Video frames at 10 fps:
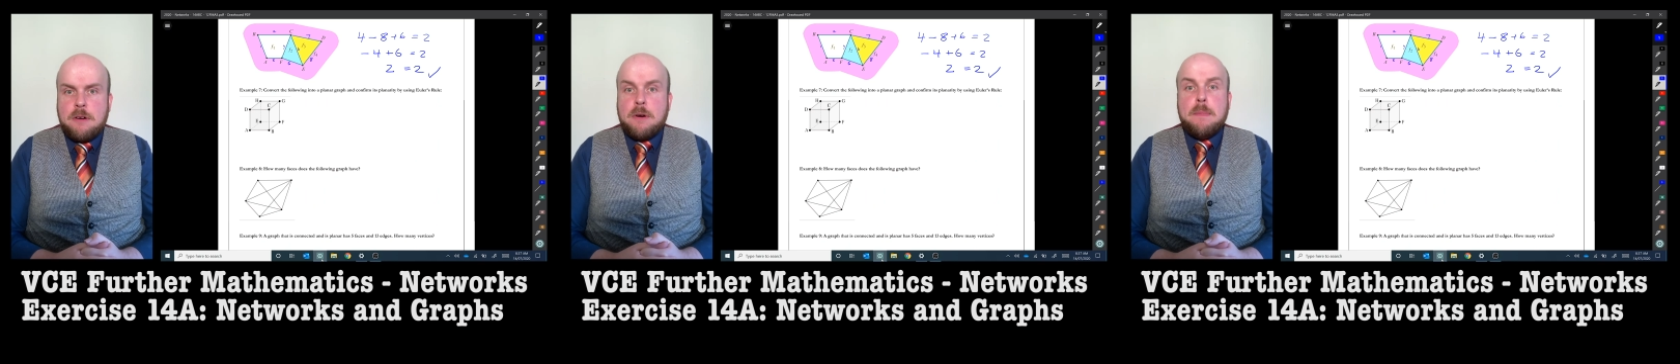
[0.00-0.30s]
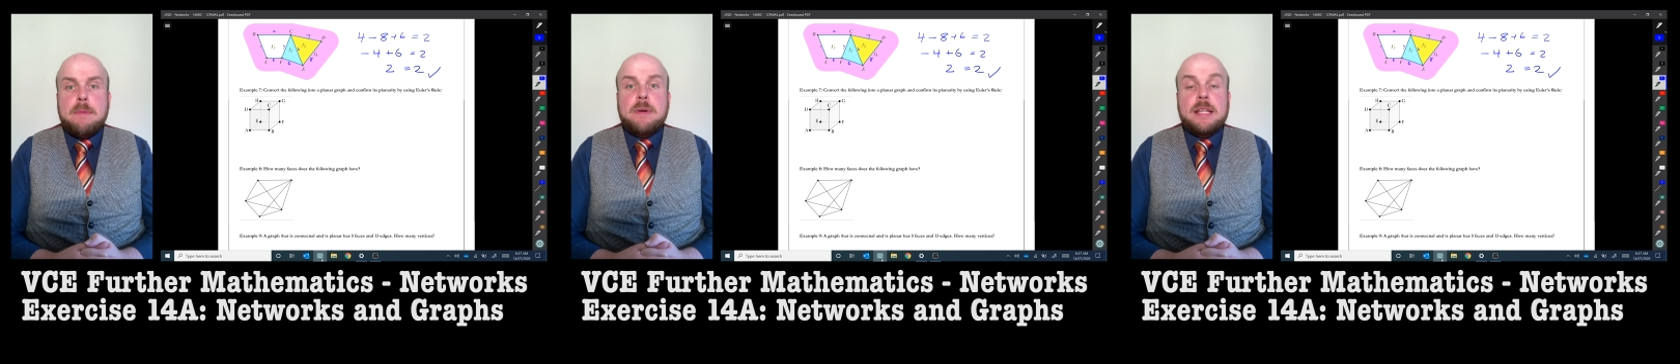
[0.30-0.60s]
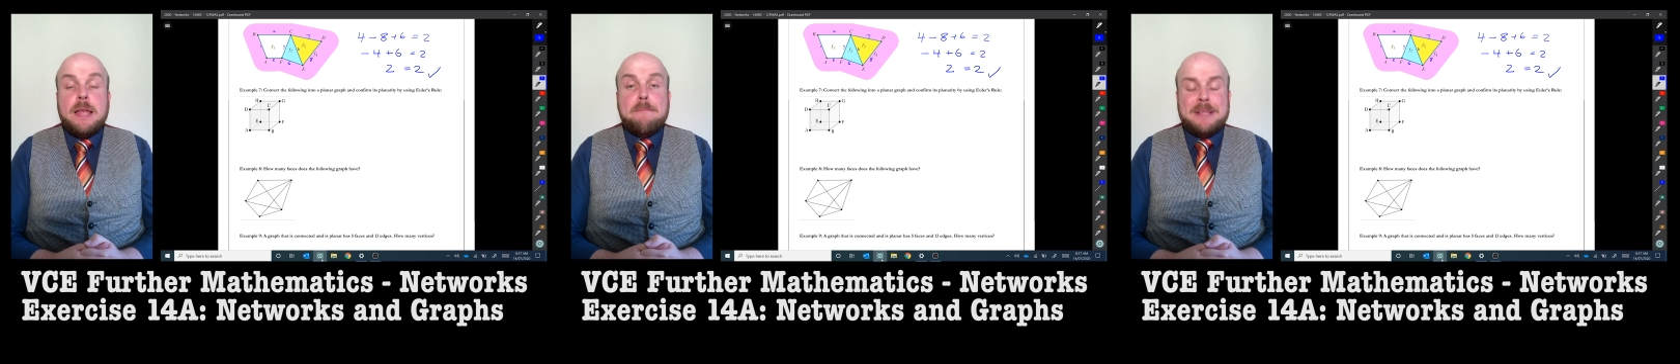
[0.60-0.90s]

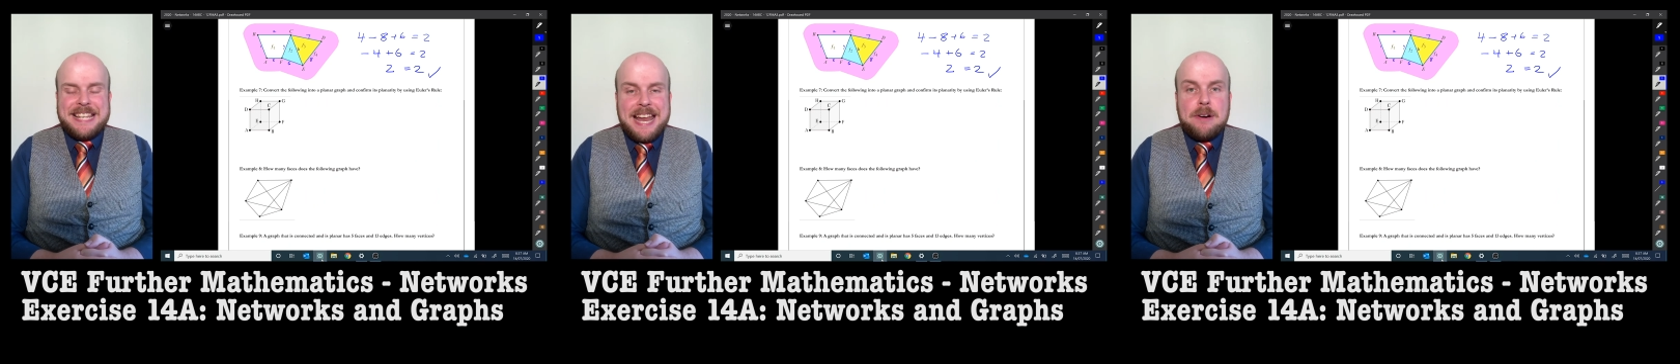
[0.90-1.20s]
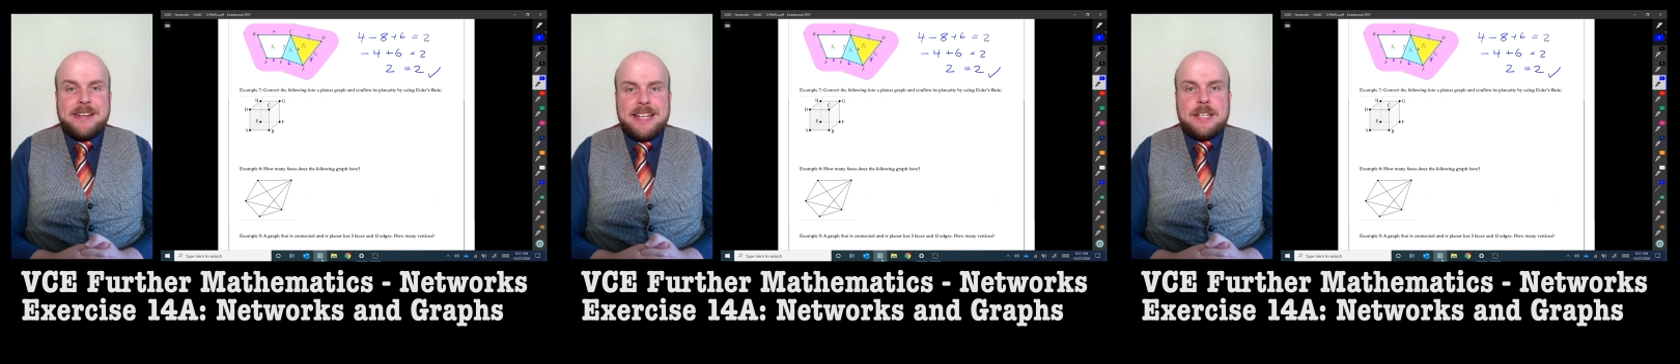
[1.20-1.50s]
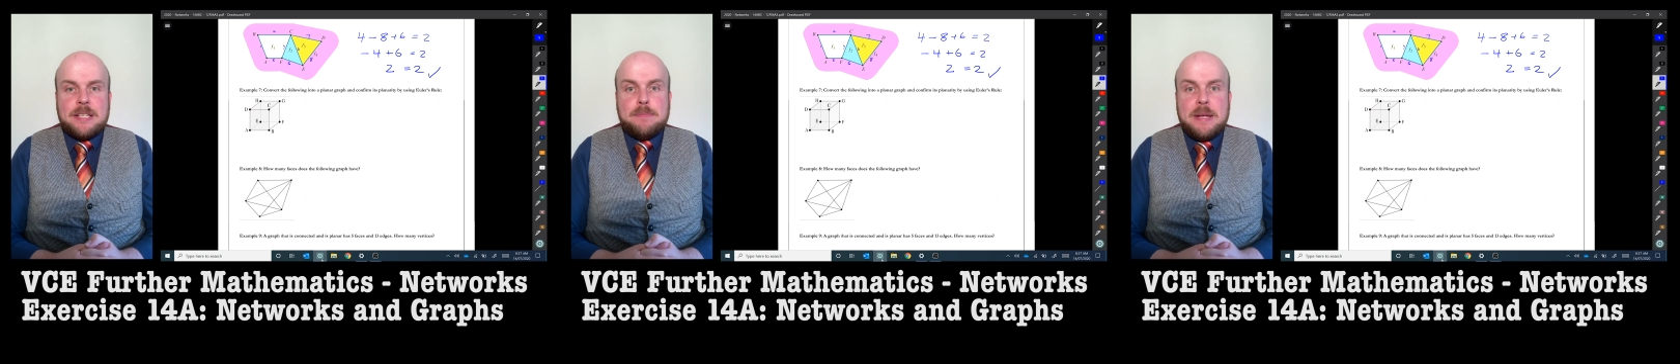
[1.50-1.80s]
Remembering that planarity
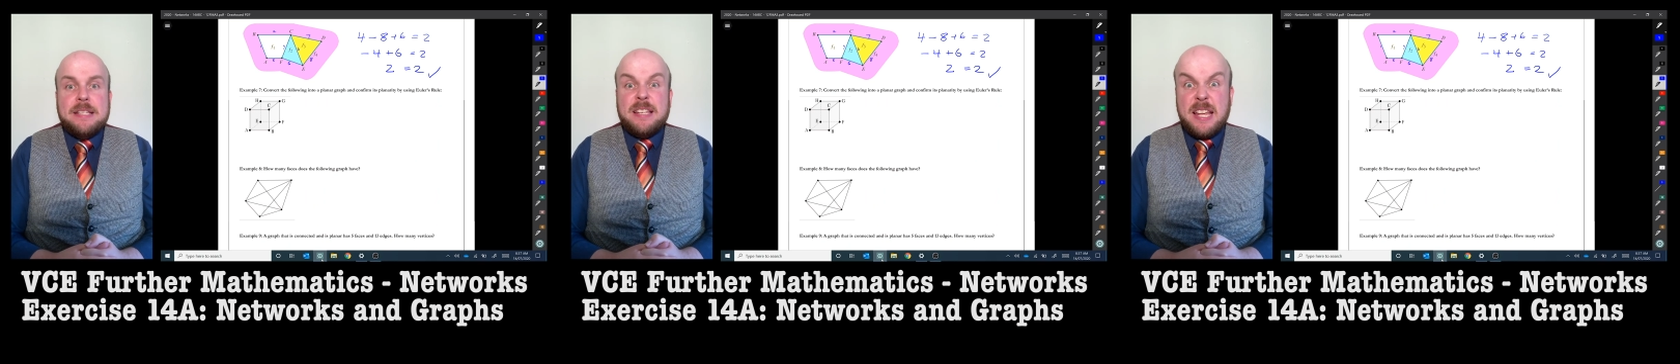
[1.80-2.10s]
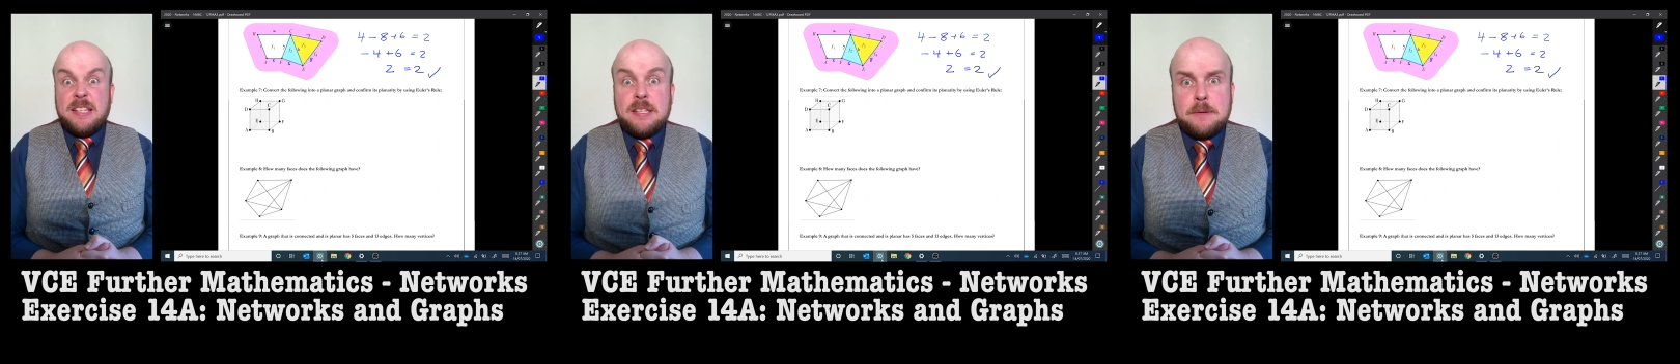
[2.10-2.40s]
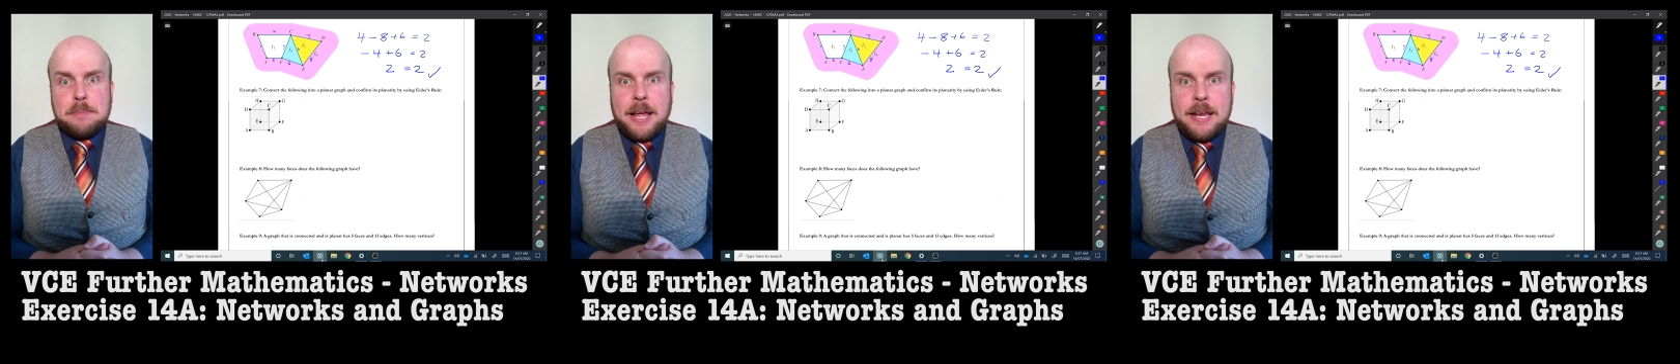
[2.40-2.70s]
just means, is
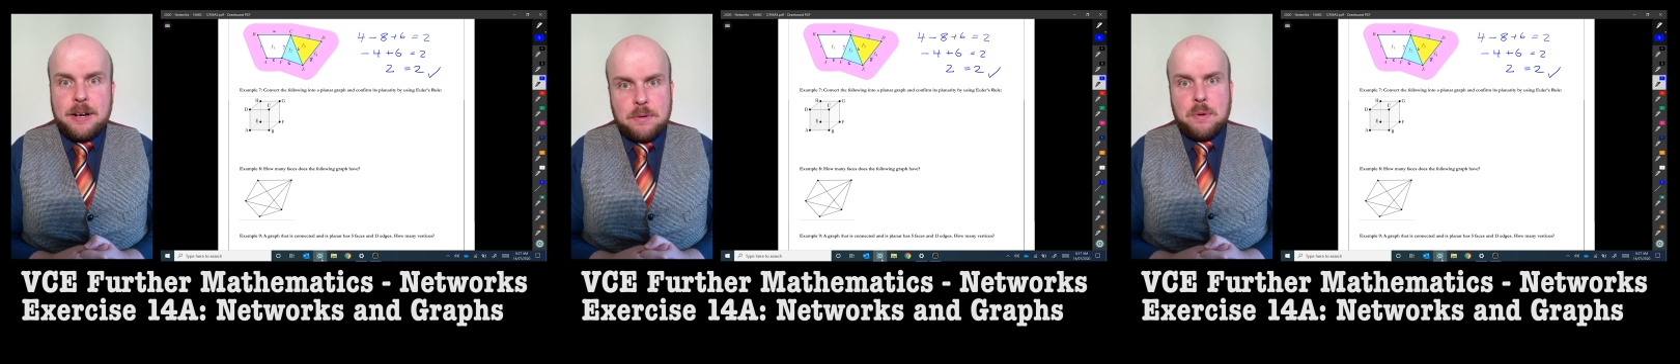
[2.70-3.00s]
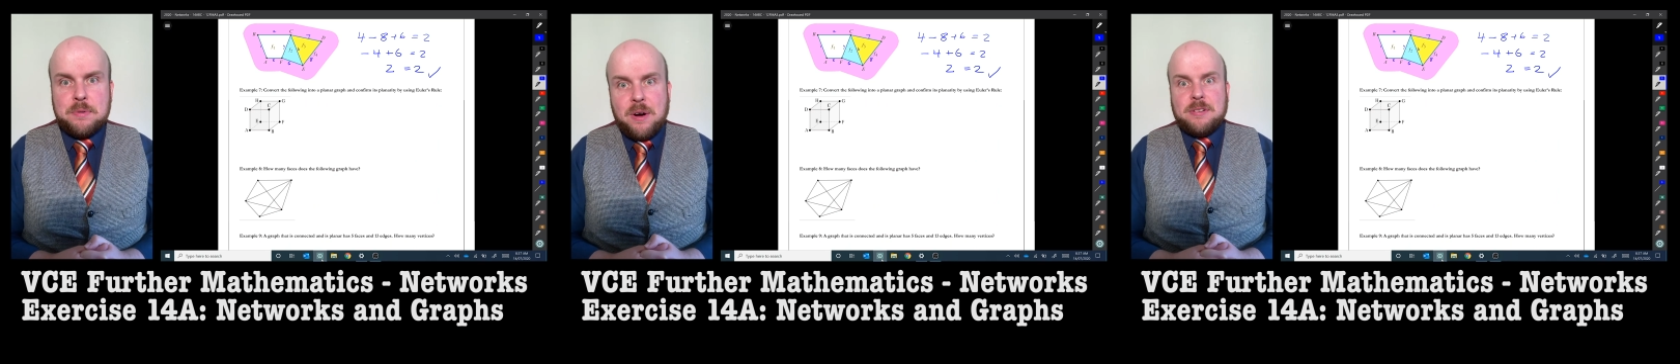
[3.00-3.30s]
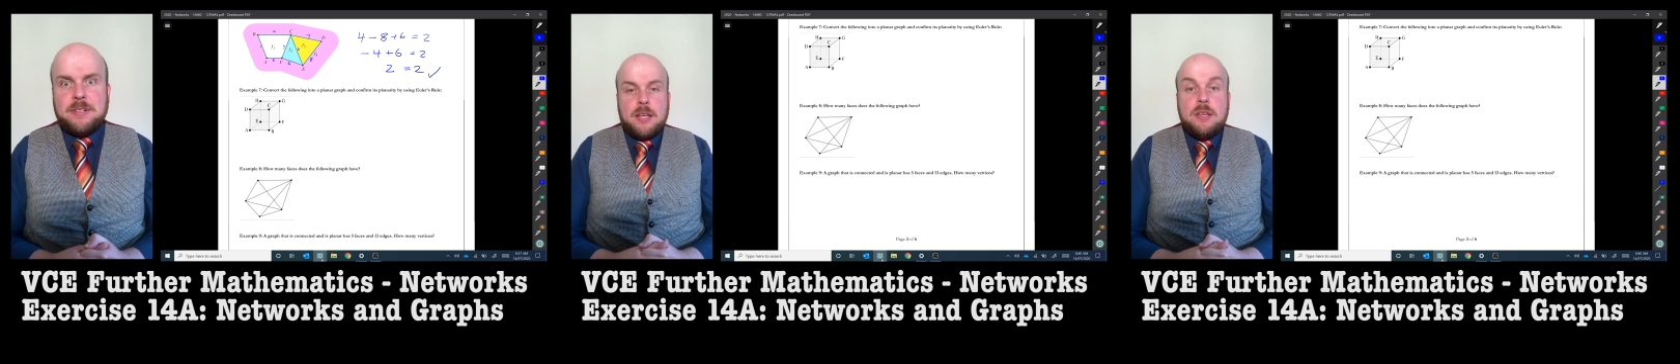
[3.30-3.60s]
it planar or not?